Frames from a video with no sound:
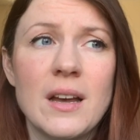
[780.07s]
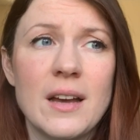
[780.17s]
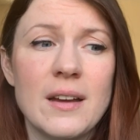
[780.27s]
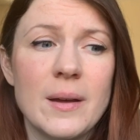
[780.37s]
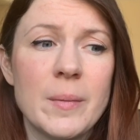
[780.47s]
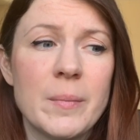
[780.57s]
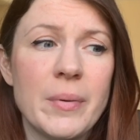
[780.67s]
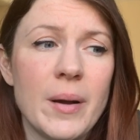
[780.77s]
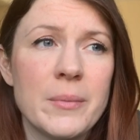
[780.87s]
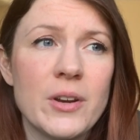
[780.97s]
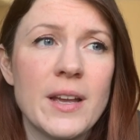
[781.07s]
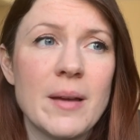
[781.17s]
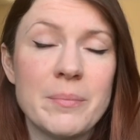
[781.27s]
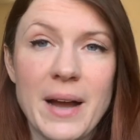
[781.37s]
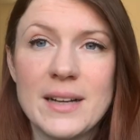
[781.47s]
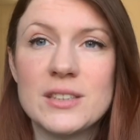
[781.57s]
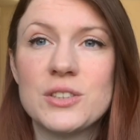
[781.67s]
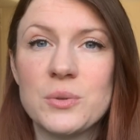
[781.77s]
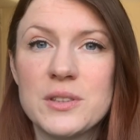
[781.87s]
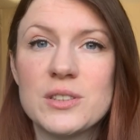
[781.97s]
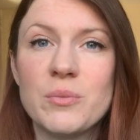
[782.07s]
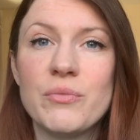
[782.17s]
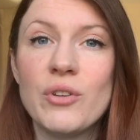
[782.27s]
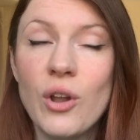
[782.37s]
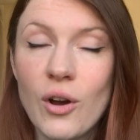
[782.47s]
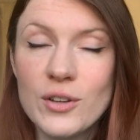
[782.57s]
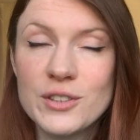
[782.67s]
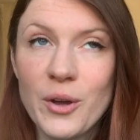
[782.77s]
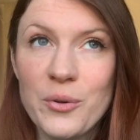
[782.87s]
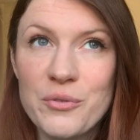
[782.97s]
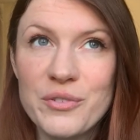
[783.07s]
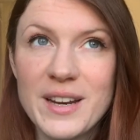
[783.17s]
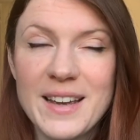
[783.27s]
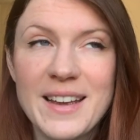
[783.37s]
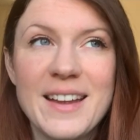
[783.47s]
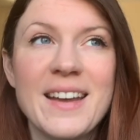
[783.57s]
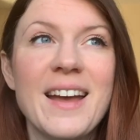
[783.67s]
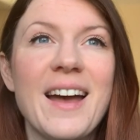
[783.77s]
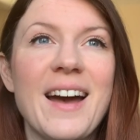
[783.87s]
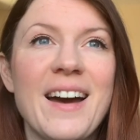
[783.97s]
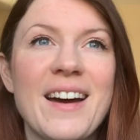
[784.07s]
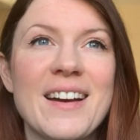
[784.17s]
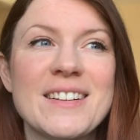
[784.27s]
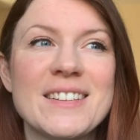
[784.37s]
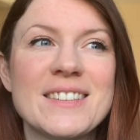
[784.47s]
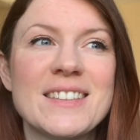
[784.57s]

Um, but I'm going to get back to doing some vlogs, hopefully. And